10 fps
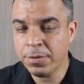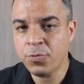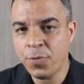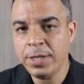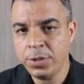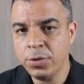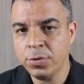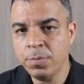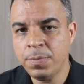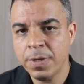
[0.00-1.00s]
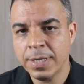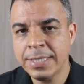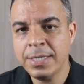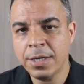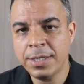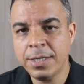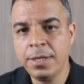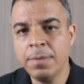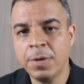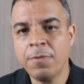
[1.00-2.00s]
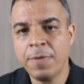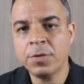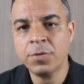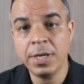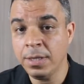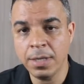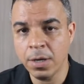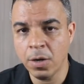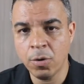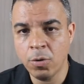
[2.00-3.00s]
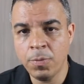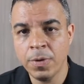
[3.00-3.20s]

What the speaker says: ray tube, CRT manufacturer in the globe.